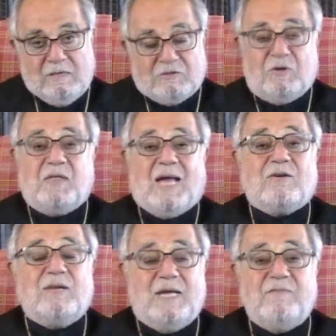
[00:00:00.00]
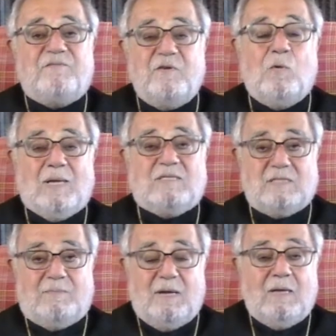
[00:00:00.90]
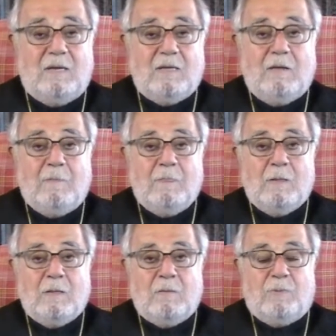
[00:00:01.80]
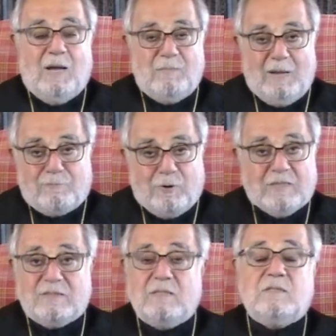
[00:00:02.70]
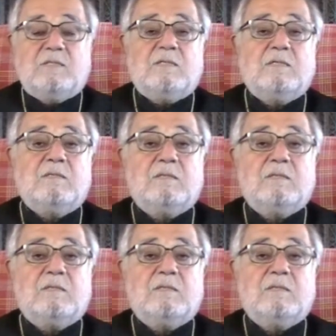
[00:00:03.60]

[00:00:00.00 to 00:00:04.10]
so that I could influence them by my presence.